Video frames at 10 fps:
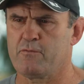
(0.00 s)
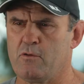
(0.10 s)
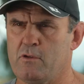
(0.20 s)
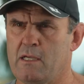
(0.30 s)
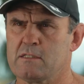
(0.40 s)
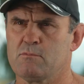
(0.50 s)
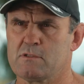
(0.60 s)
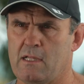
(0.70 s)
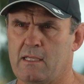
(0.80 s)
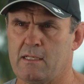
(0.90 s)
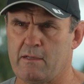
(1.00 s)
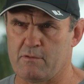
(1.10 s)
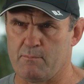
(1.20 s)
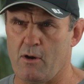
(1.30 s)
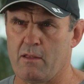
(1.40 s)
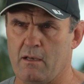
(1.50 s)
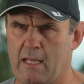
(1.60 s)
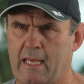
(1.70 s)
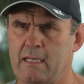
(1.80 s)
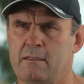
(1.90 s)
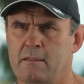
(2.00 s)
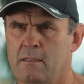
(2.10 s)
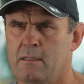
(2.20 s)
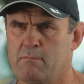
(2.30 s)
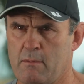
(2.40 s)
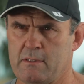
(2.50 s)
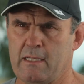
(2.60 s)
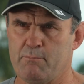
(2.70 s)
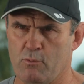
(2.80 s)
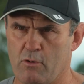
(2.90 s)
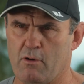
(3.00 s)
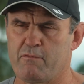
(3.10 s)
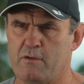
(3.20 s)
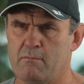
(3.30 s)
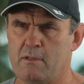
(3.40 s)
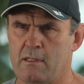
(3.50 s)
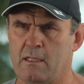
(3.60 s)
a few years and was lucky enough to buy the land. Mum and Dad bought it off him and